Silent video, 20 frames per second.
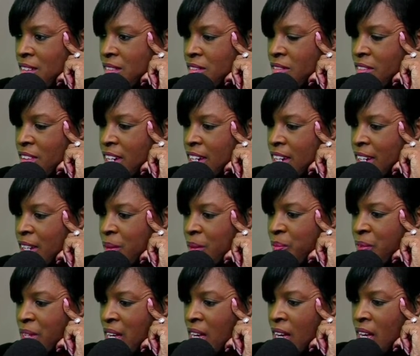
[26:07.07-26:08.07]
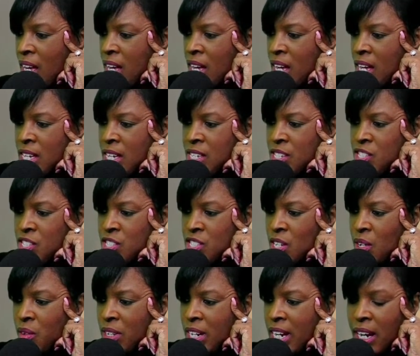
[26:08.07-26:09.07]
Right.
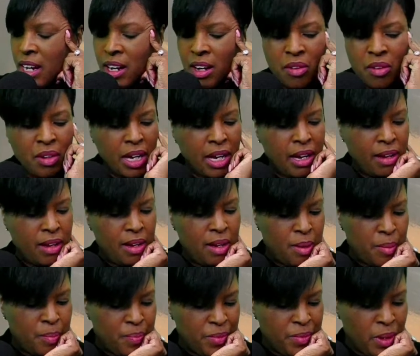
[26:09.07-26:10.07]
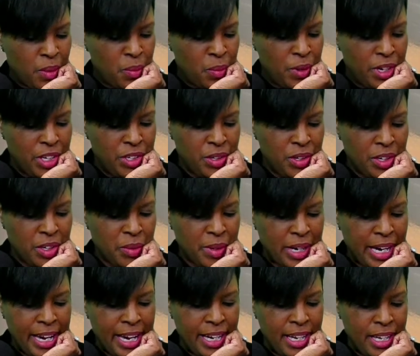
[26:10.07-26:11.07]
So now, when you're
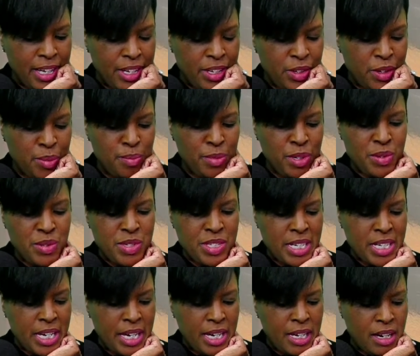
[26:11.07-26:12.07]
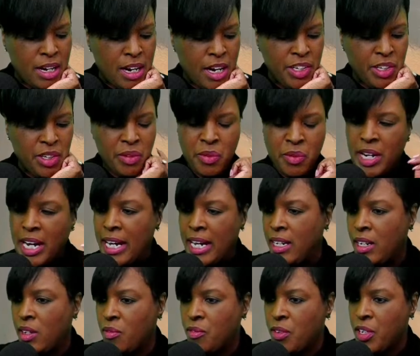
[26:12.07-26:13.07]
creating your music, are you creating
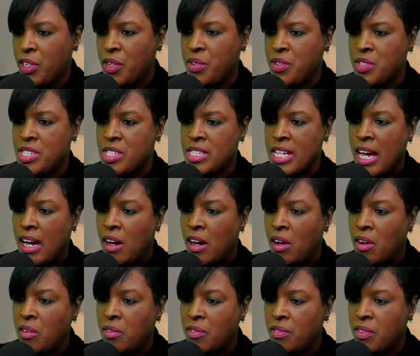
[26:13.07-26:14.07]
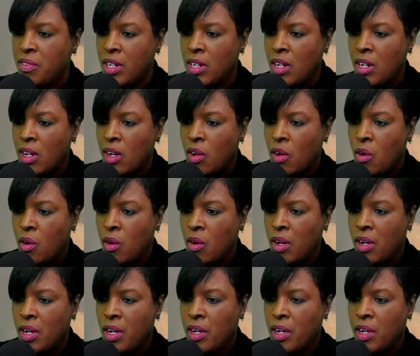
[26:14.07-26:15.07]
it for yourself, or
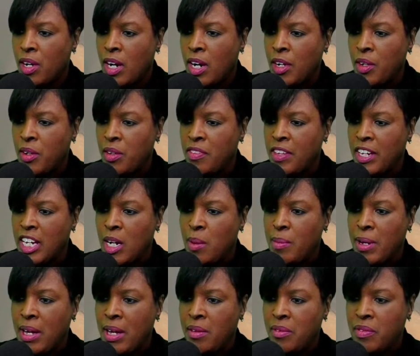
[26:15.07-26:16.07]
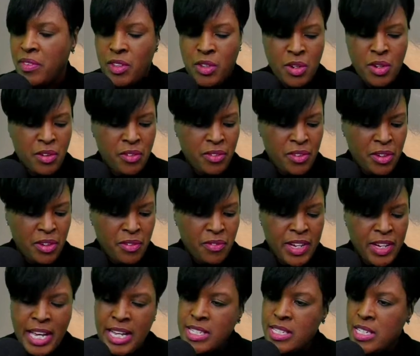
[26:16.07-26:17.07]
are you thinking about your
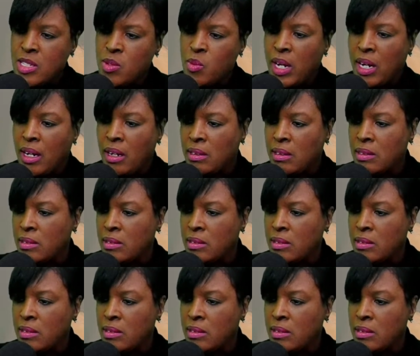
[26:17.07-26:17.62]
fans as well?